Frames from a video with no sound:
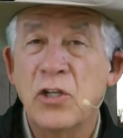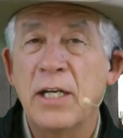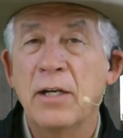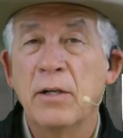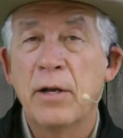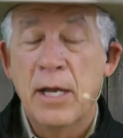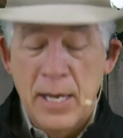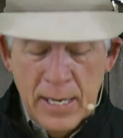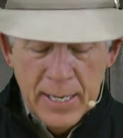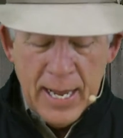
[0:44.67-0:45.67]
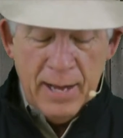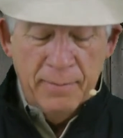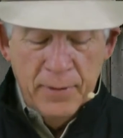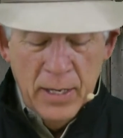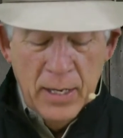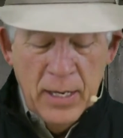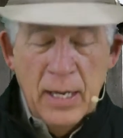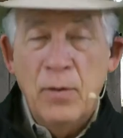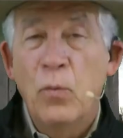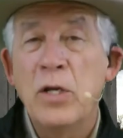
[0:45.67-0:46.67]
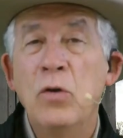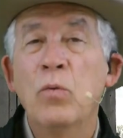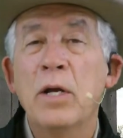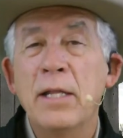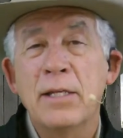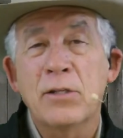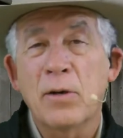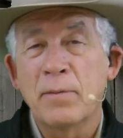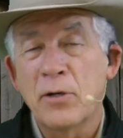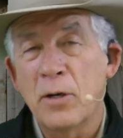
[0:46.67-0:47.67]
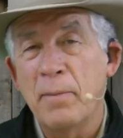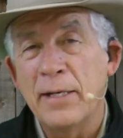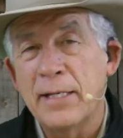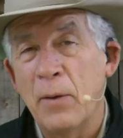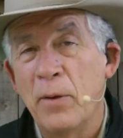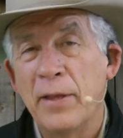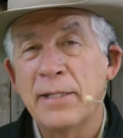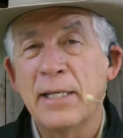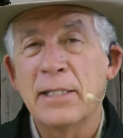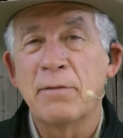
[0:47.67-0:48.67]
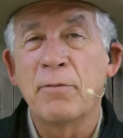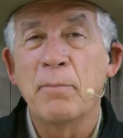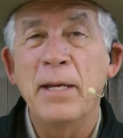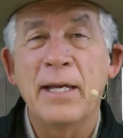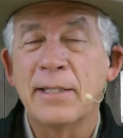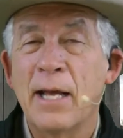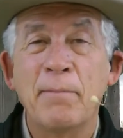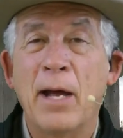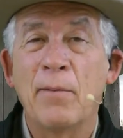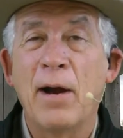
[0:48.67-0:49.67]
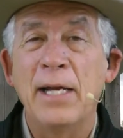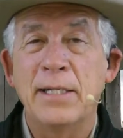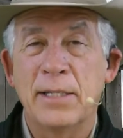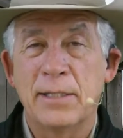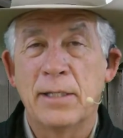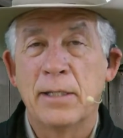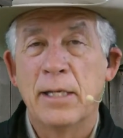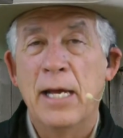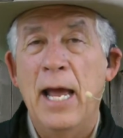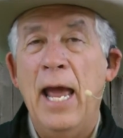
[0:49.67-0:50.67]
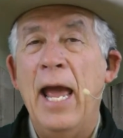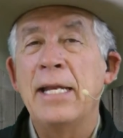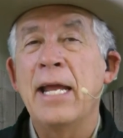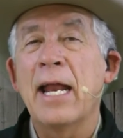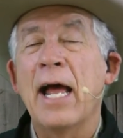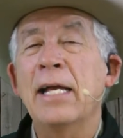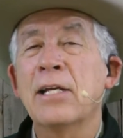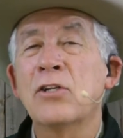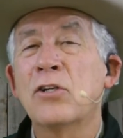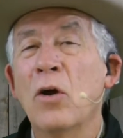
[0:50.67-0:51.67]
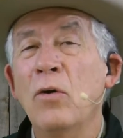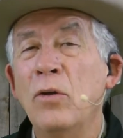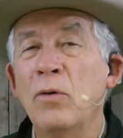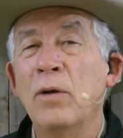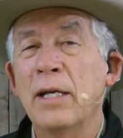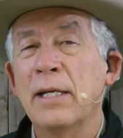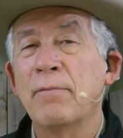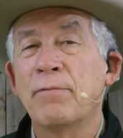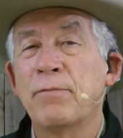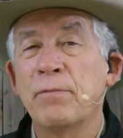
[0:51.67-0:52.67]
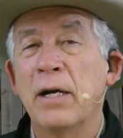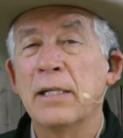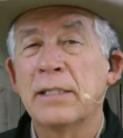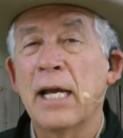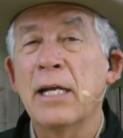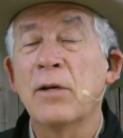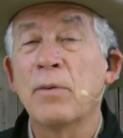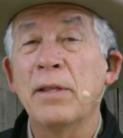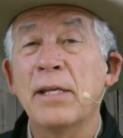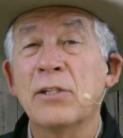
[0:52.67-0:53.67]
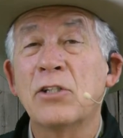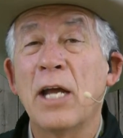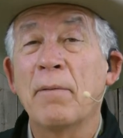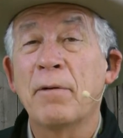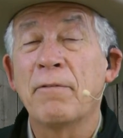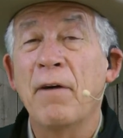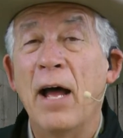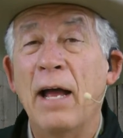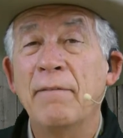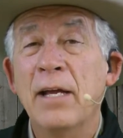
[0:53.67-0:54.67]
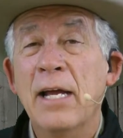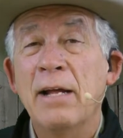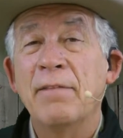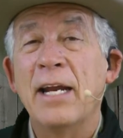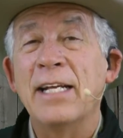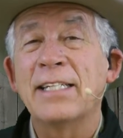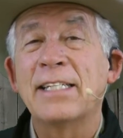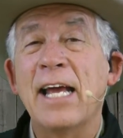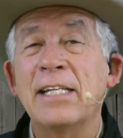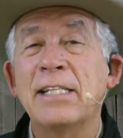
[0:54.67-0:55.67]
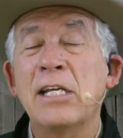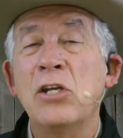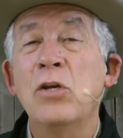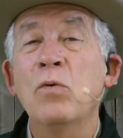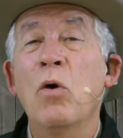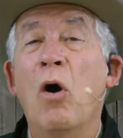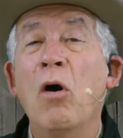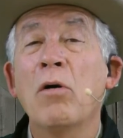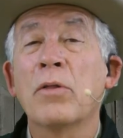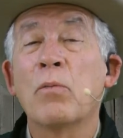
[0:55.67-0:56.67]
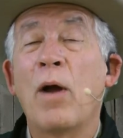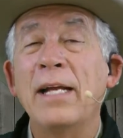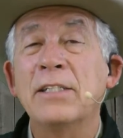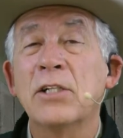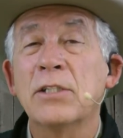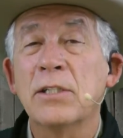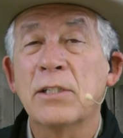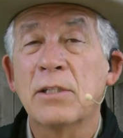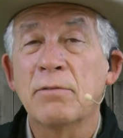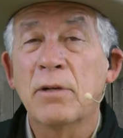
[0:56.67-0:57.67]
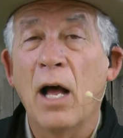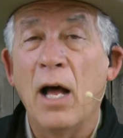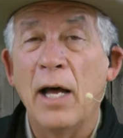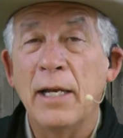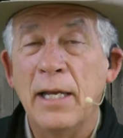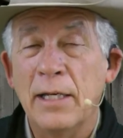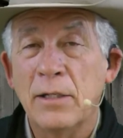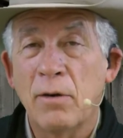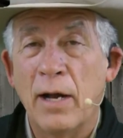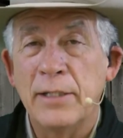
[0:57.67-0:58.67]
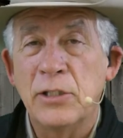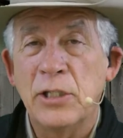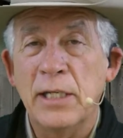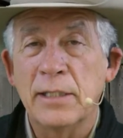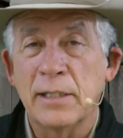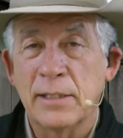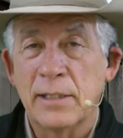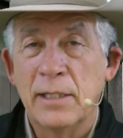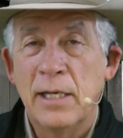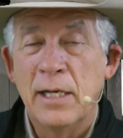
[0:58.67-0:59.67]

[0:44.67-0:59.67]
shield. Now, when you read this scripture, you may say, well, this isn't for me because I'm not righteous. And yet I can show you in 2 Corinthians chapter 5 that it says that you are the righteousness of God in Christ Jesus.